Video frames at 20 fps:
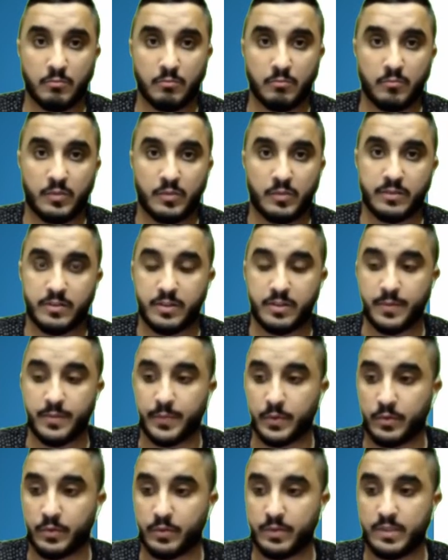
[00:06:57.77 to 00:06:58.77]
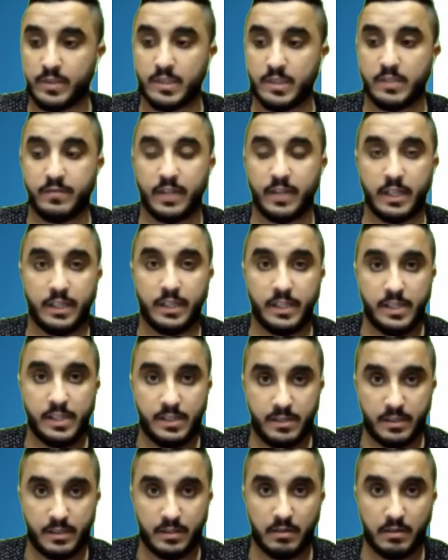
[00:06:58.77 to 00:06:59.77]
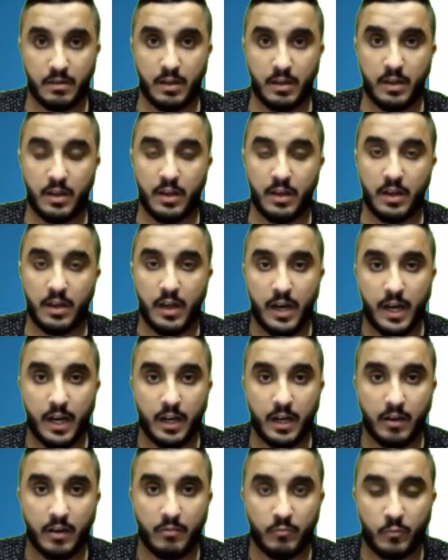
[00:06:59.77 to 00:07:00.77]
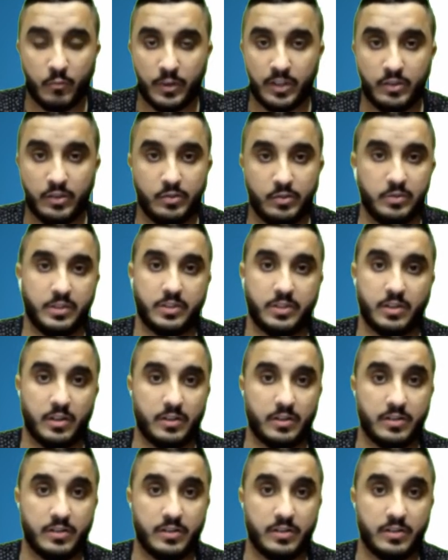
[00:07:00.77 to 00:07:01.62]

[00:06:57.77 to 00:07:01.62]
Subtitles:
This is simple. This is very easy. We can do this on a